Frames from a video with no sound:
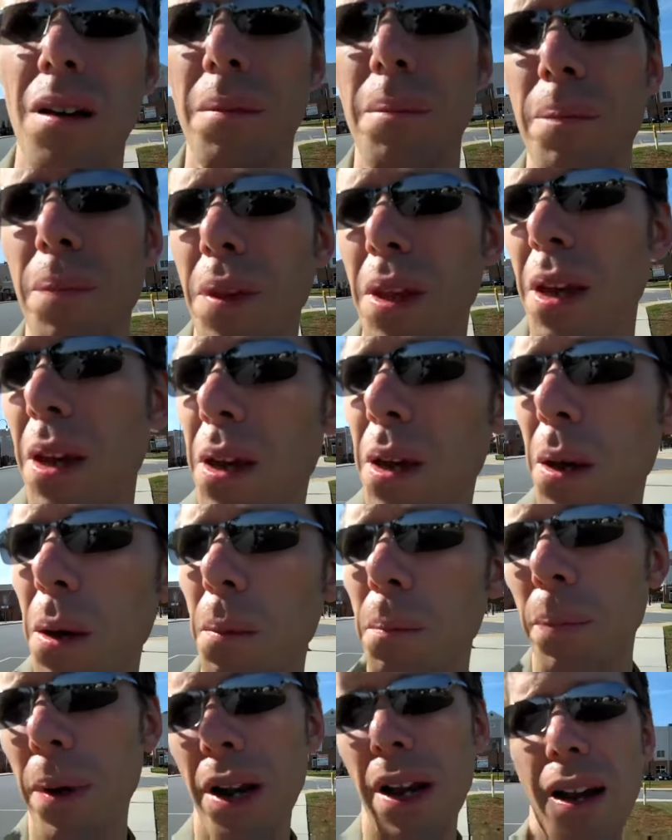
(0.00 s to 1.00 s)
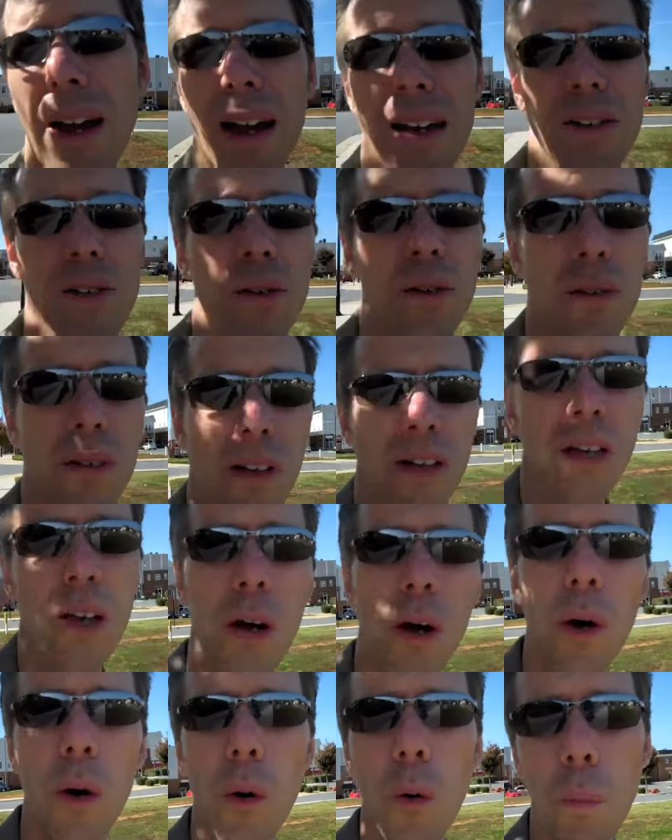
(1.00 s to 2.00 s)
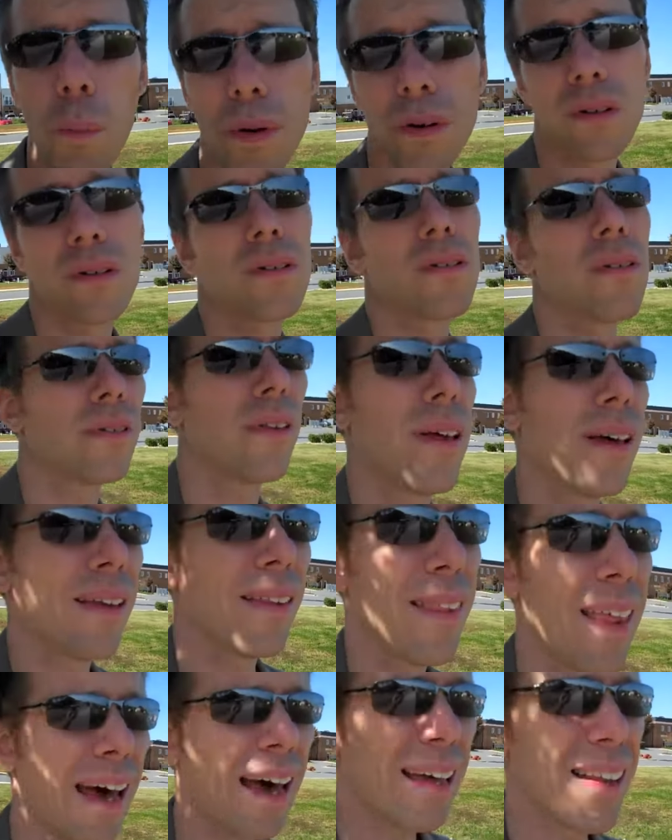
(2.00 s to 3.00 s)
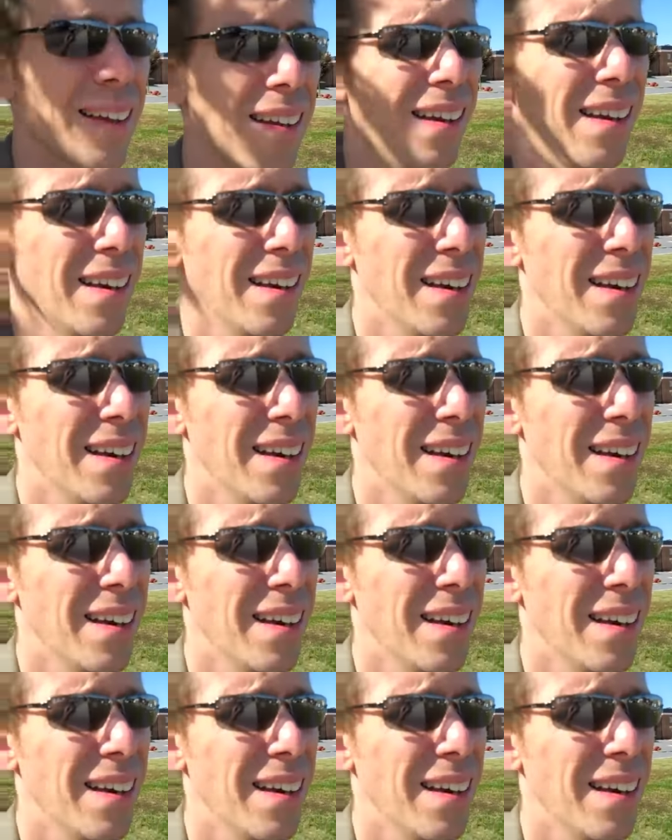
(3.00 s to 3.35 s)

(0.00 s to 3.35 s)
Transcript: um, but I, I, certainly hope that that